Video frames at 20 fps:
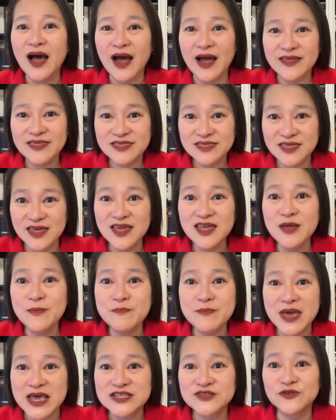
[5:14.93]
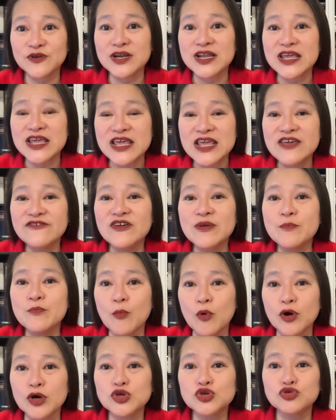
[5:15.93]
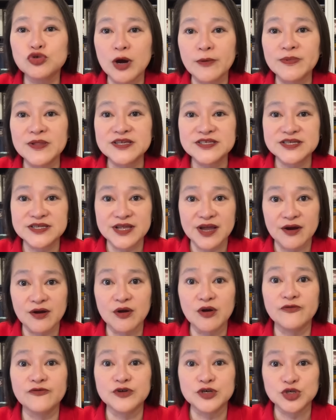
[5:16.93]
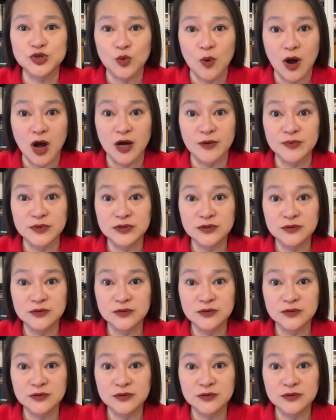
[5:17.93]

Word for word: I think it makes for an even more troubling scenario for Schwab,